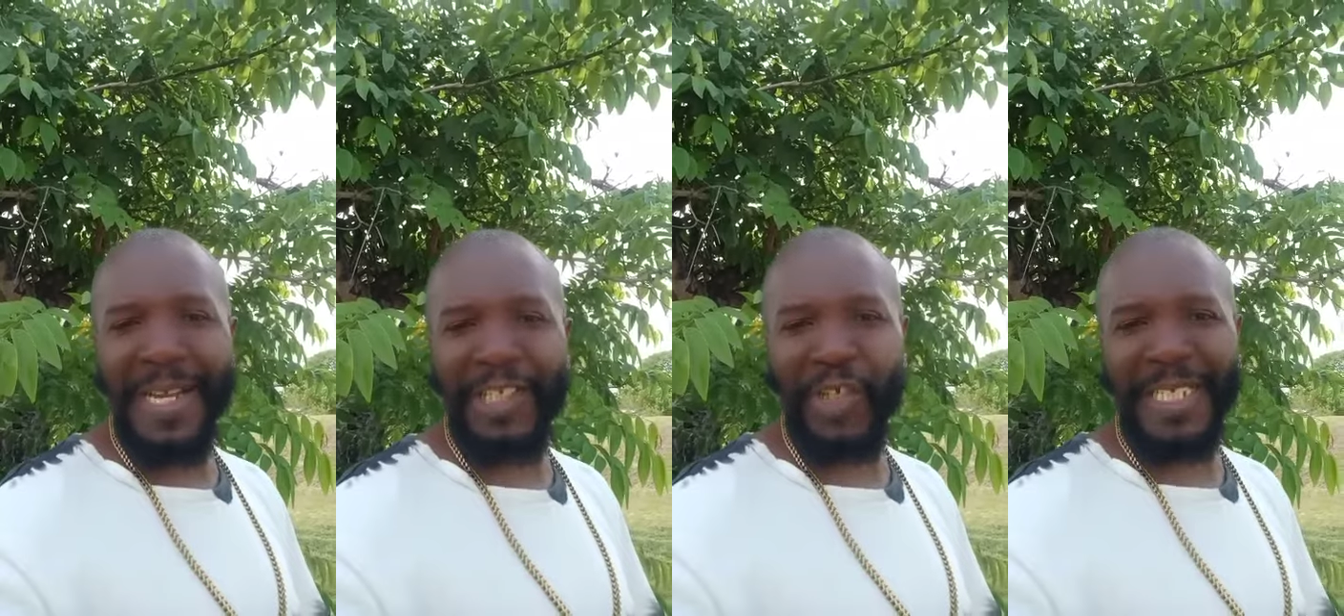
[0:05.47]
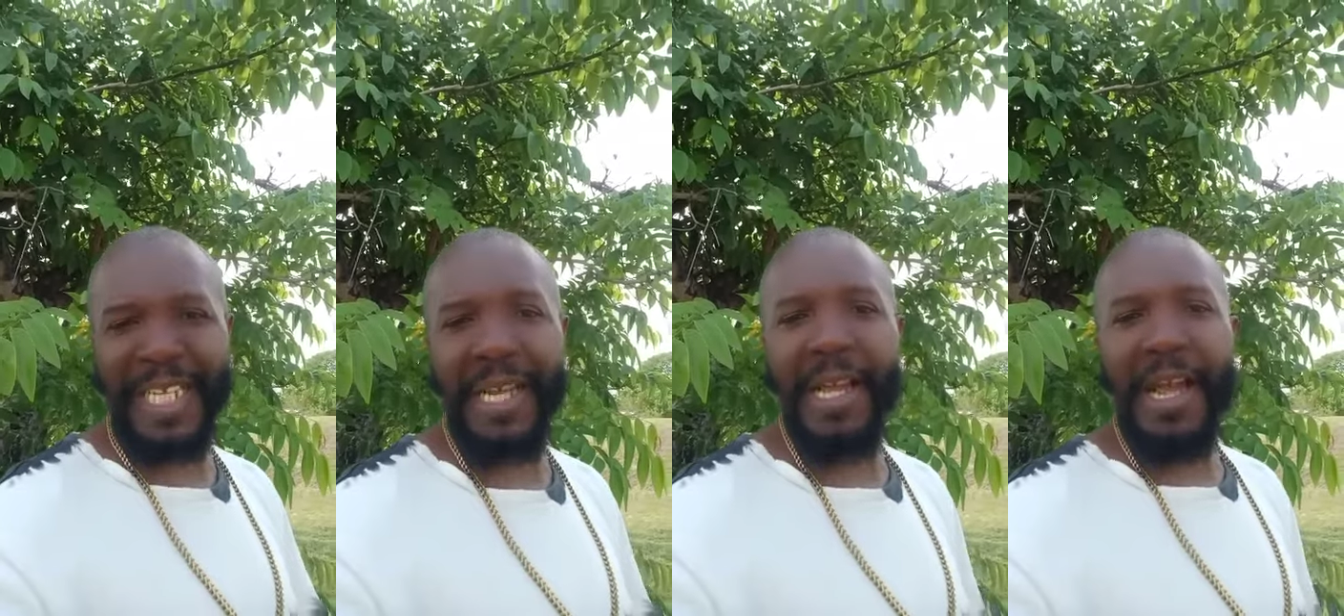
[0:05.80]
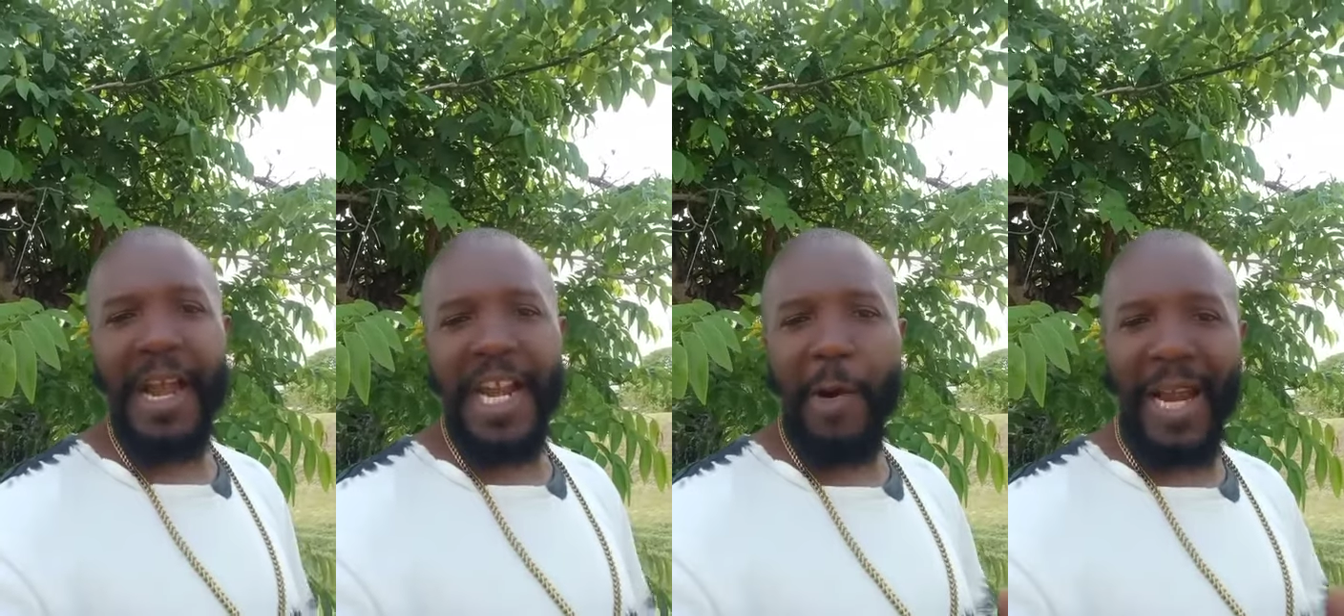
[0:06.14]
You see me, I say,
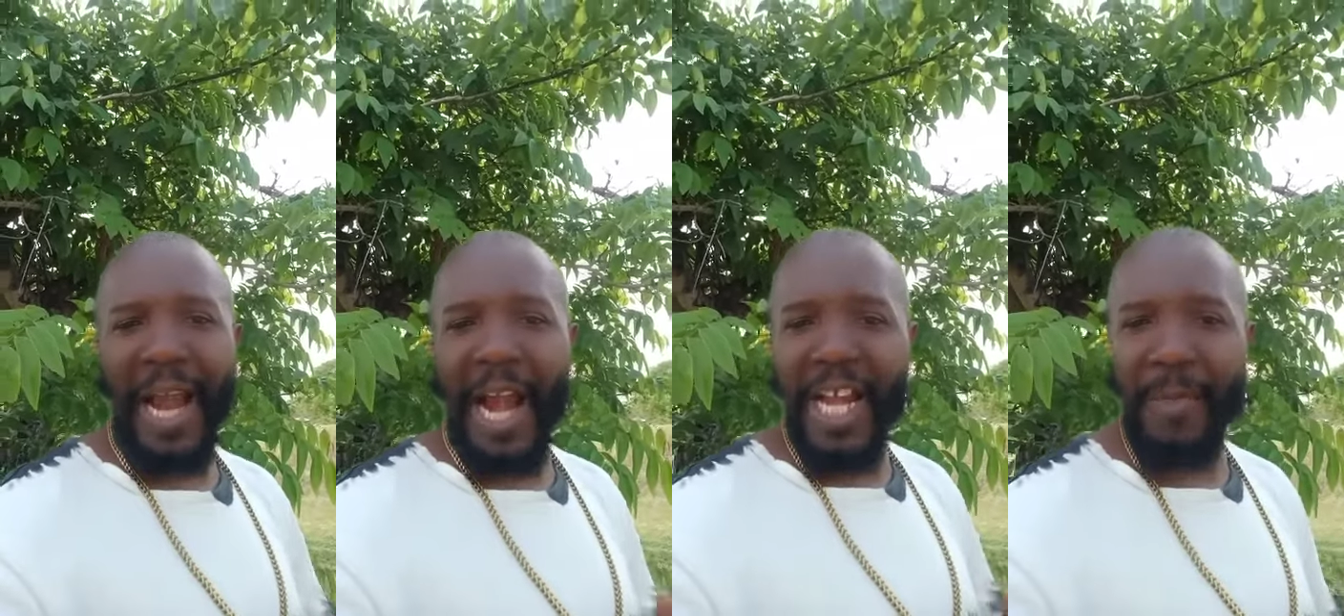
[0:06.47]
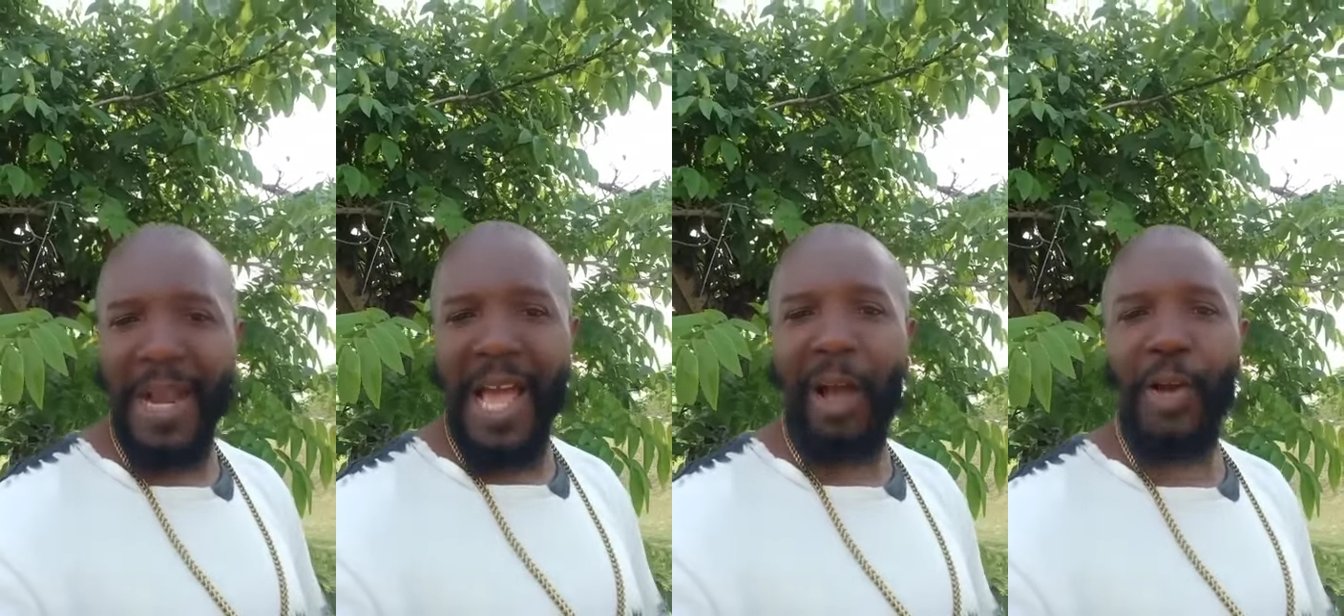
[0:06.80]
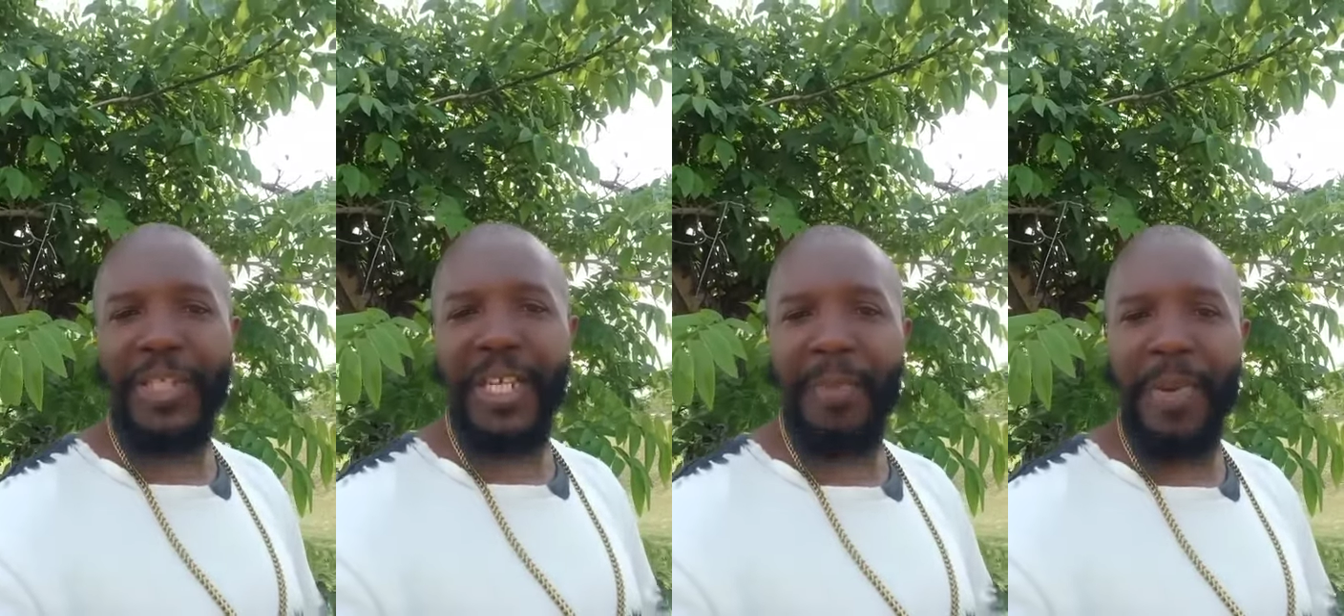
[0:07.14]
that record label here, I can
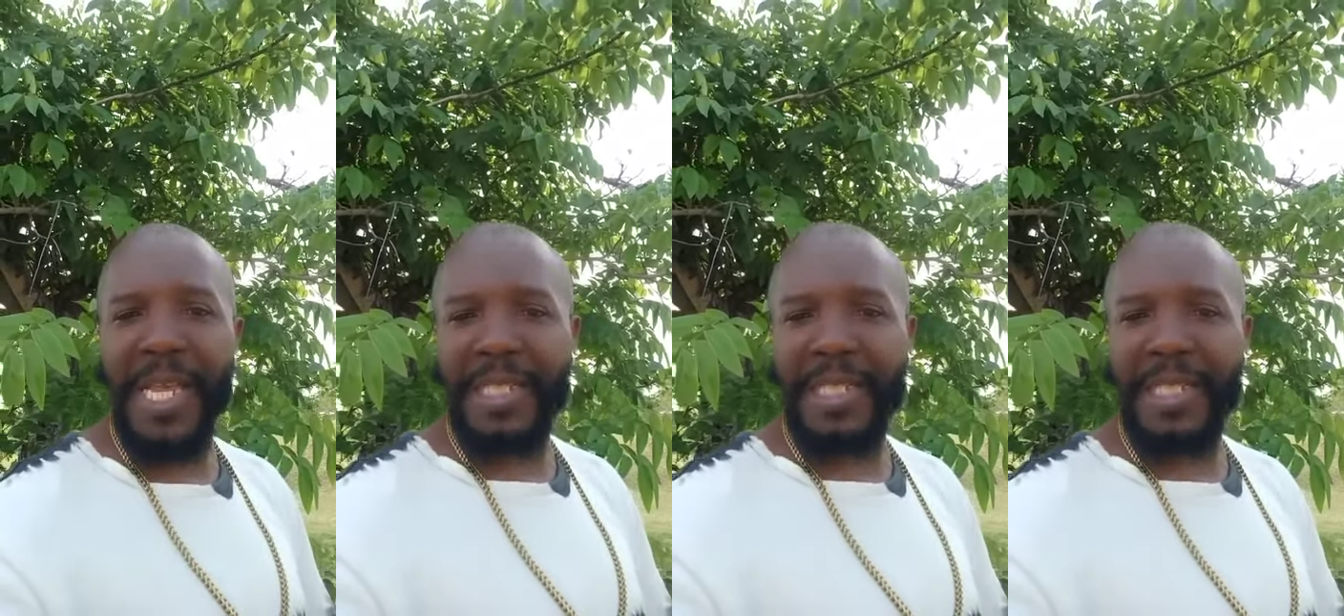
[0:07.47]
set the pace.